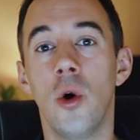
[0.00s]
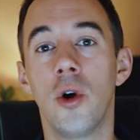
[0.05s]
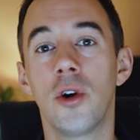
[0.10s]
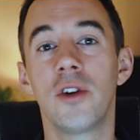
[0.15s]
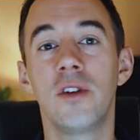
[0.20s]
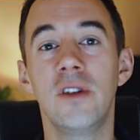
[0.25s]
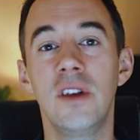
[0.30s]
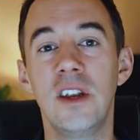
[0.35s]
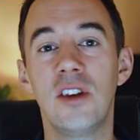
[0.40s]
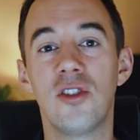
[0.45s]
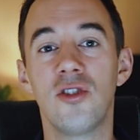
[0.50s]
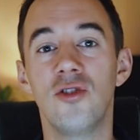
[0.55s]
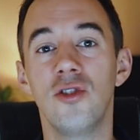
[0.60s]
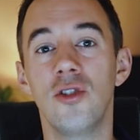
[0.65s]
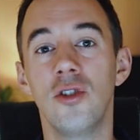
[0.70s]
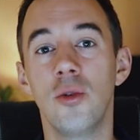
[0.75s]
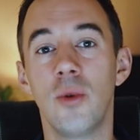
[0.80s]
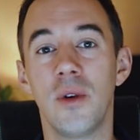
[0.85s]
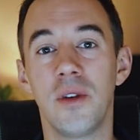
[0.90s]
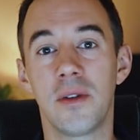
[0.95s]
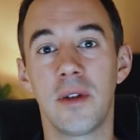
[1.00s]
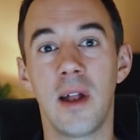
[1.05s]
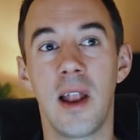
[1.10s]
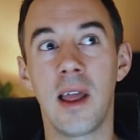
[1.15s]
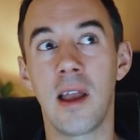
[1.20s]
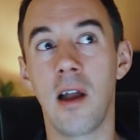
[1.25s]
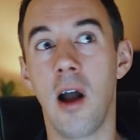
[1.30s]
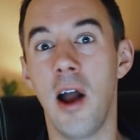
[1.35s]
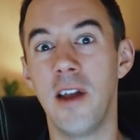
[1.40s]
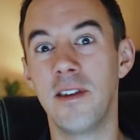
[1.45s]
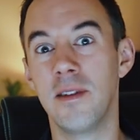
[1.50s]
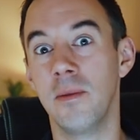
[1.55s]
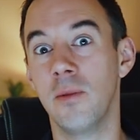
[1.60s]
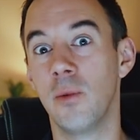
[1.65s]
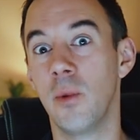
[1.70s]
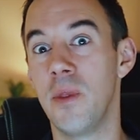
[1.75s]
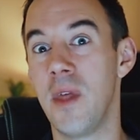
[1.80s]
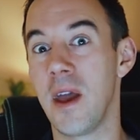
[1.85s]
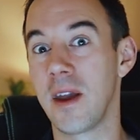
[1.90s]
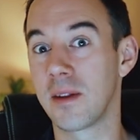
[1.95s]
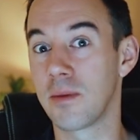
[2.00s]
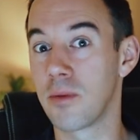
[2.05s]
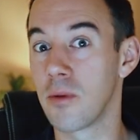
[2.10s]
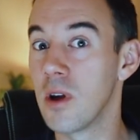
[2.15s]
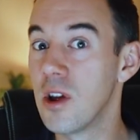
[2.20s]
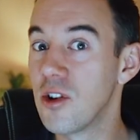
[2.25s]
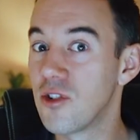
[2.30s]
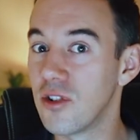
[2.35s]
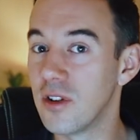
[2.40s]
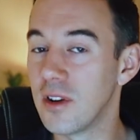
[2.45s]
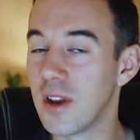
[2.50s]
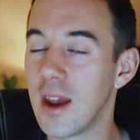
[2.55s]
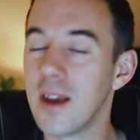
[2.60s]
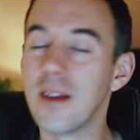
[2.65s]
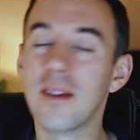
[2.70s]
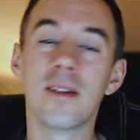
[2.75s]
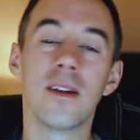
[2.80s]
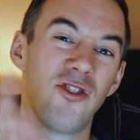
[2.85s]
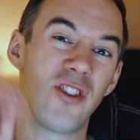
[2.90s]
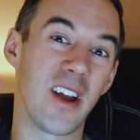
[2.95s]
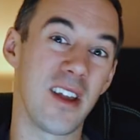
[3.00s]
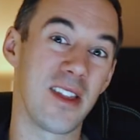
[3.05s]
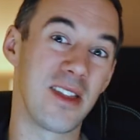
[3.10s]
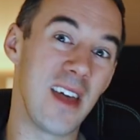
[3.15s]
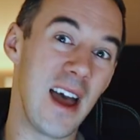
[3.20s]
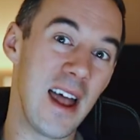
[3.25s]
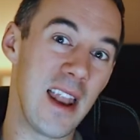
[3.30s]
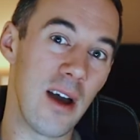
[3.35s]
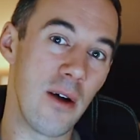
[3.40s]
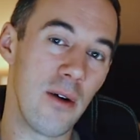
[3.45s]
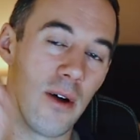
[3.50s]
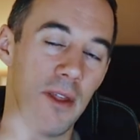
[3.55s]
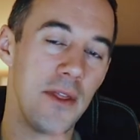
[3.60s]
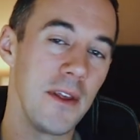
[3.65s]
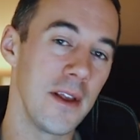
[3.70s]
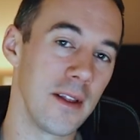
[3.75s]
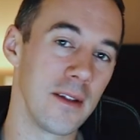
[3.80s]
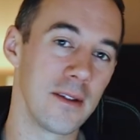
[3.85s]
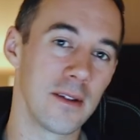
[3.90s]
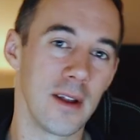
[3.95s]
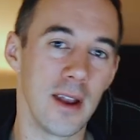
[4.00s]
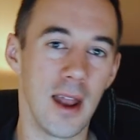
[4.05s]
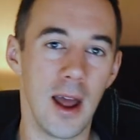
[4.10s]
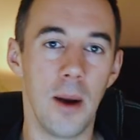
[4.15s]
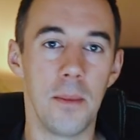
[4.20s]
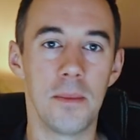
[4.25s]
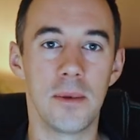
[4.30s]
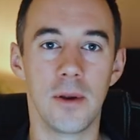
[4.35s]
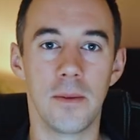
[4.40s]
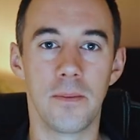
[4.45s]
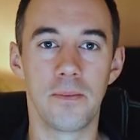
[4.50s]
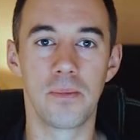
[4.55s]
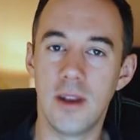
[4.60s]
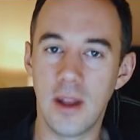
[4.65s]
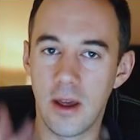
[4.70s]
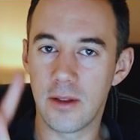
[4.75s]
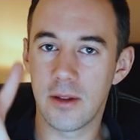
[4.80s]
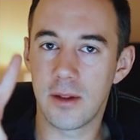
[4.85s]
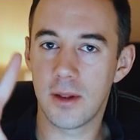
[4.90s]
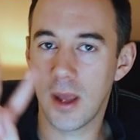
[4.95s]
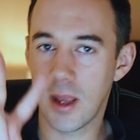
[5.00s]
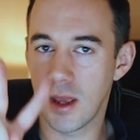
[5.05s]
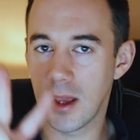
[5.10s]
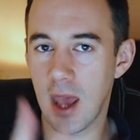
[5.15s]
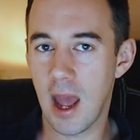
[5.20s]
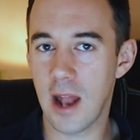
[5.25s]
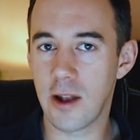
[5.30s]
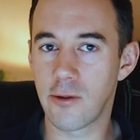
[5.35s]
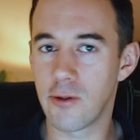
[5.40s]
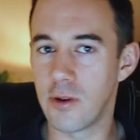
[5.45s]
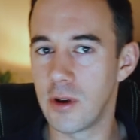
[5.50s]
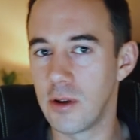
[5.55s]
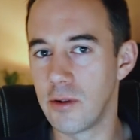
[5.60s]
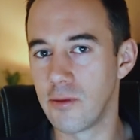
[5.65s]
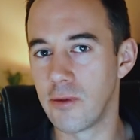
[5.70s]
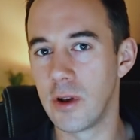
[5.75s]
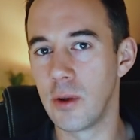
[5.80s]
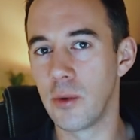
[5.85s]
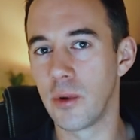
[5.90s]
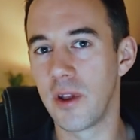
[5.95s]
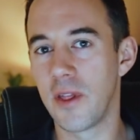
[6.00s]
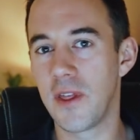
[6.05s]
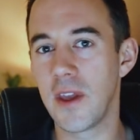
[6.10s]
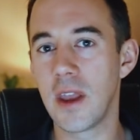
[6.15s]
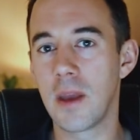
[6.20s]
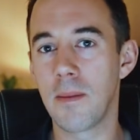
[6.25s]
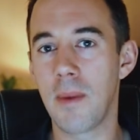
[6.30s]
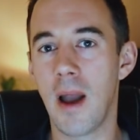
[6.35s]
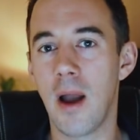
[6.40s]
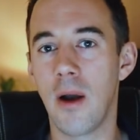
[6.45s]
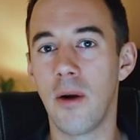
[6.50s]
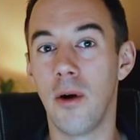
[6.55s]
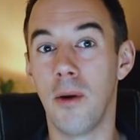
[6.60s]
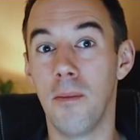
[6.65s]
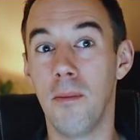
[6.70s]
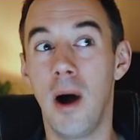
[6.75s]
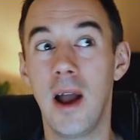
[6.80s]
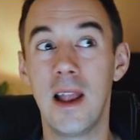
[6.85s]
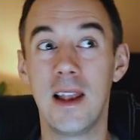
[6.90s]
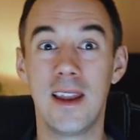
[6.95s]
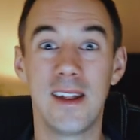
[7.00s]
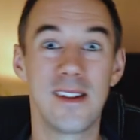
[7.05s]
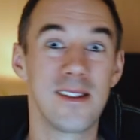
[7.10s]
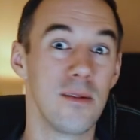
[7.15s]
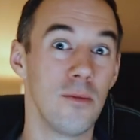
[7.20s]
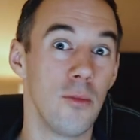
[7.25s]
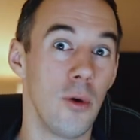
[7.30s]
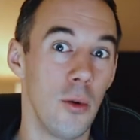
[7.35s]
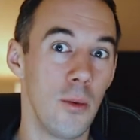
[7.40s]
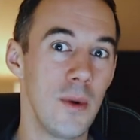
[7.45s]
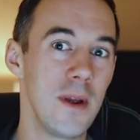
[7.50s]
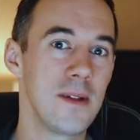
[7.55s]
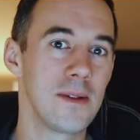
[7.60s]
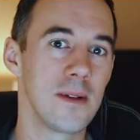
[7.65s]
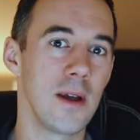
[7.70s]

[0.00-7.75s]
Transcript: What You Need to Do When Selling Items with Expiration Dates. Check that out. I think that's going to help you. Now, the second category you really want to think about on my list and what we